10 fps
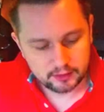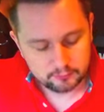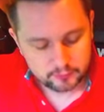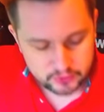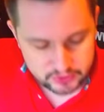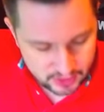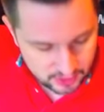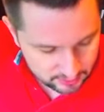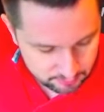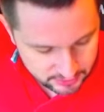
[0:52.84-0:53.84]
We've got
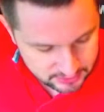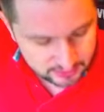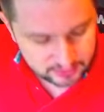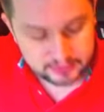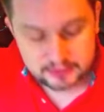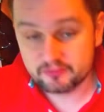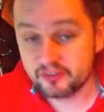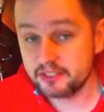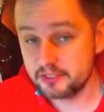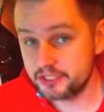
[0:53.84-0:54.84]
garlic butter and some
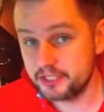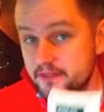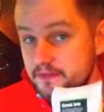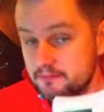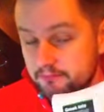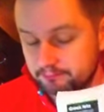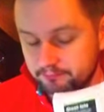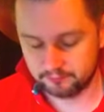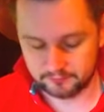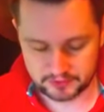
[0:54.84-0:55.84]
feta cheese.
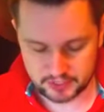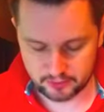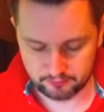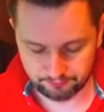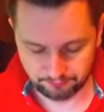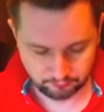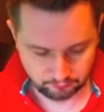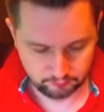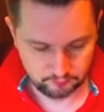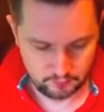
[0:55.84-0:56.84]
So,
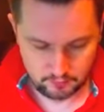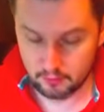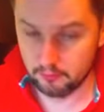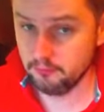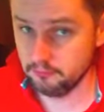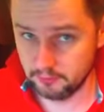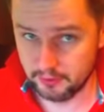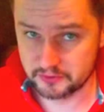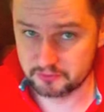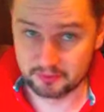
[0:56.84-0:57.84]

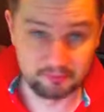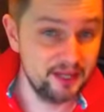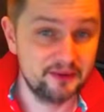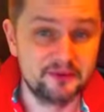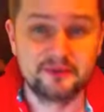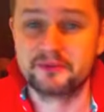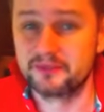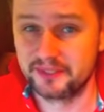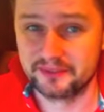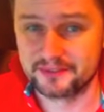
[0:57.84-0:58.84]
let us prepare the
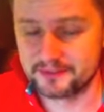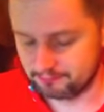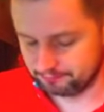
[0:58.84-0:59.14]
ingredients.